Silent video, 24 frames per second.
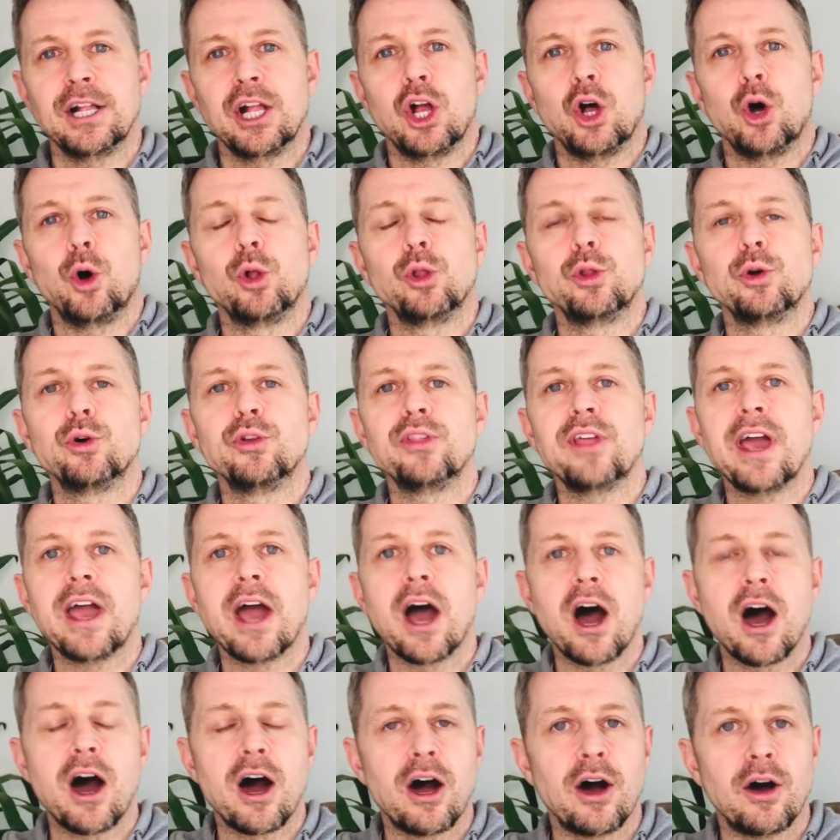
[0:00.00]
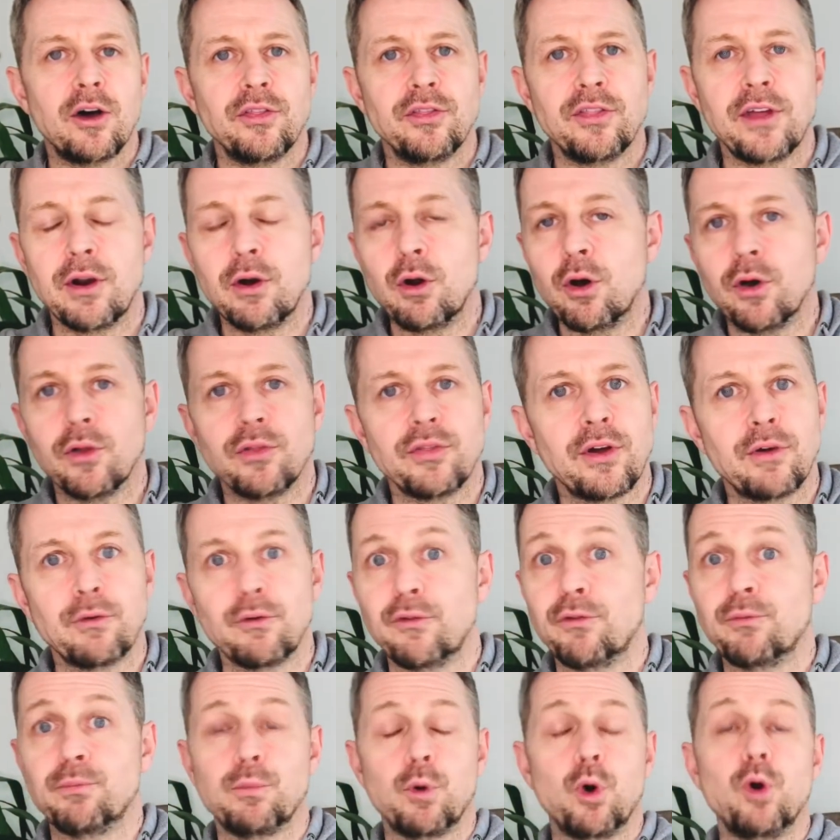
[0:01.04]
although they're
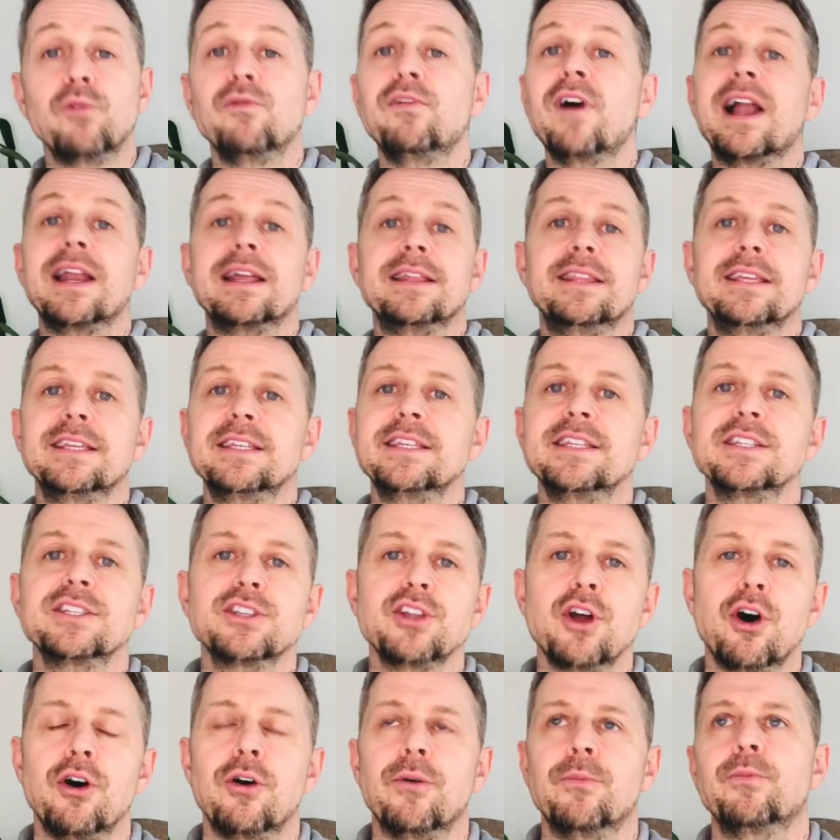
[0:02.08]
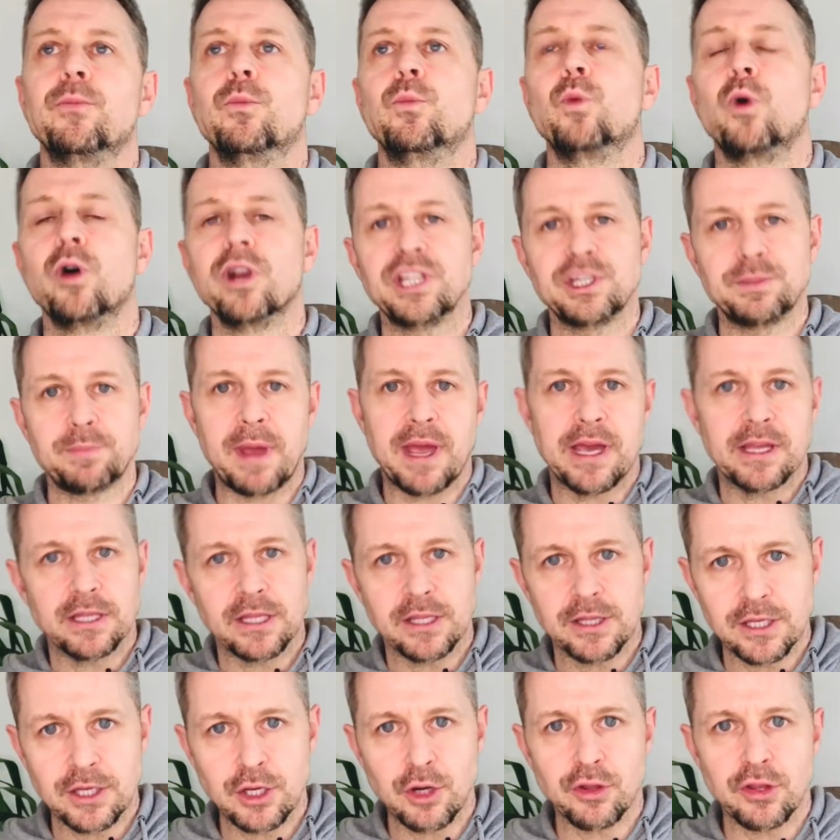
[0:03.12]
all valid, this is not one is better
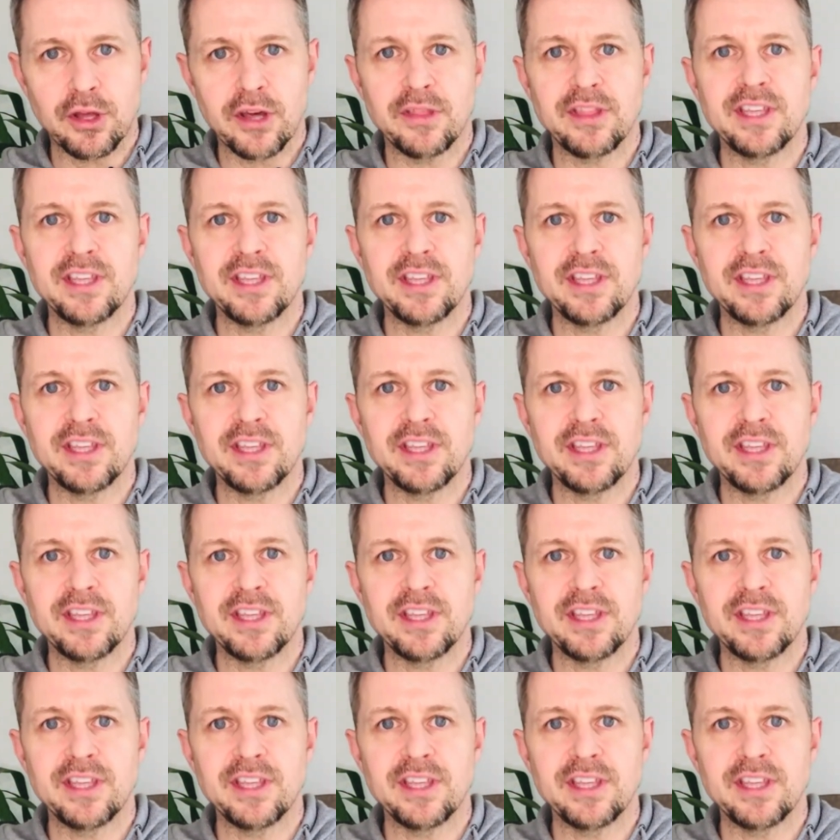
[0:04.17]
than the other.